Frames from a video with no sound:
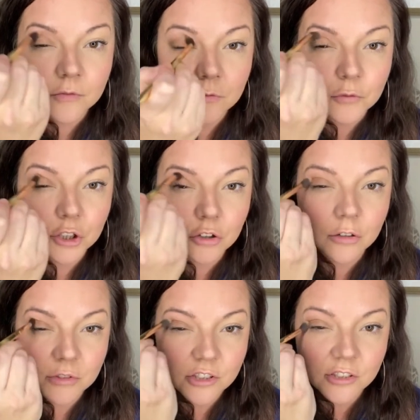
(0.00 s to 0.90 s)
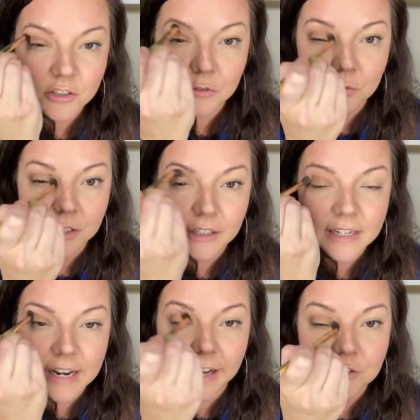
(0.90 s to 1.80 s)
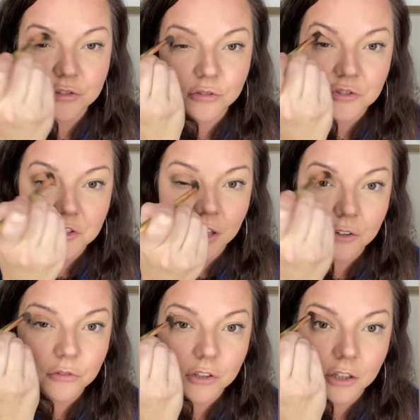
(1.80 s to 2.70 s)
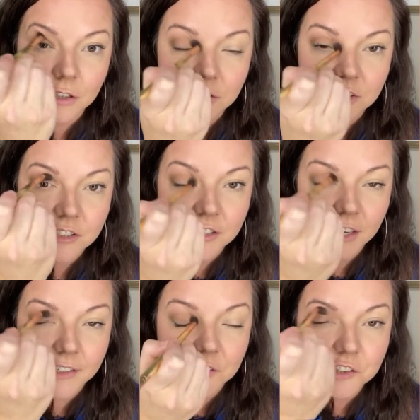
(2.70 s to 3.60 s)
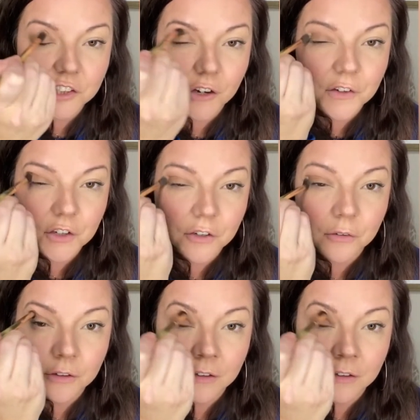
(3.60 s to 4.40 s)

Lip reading: We're going with just a really natural, subtle look, just to kind of show you